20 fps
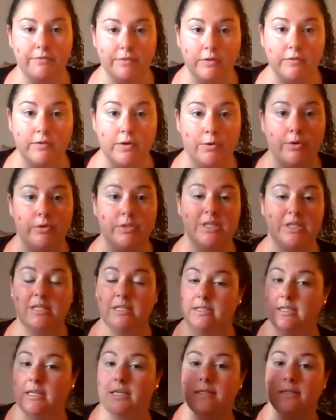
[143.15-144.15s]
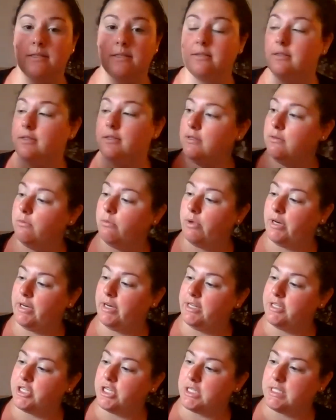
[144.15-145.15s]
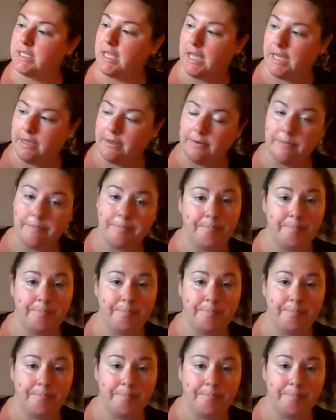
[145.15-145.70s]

for photosynthesis? What did it just say?